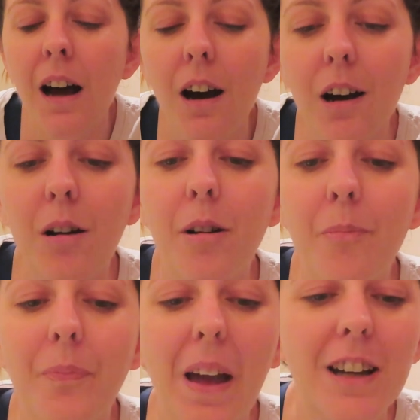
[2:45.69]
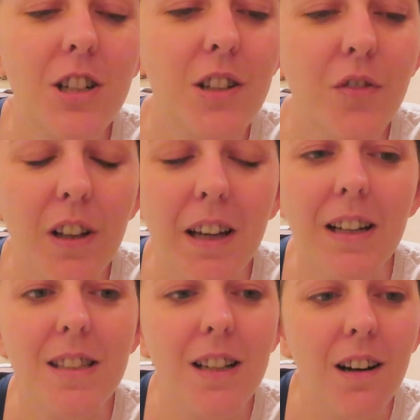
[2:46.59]
I just feel like
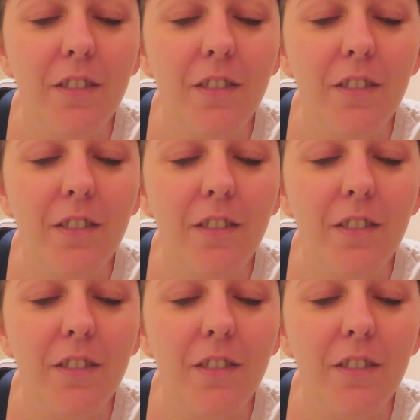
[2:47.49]
it's not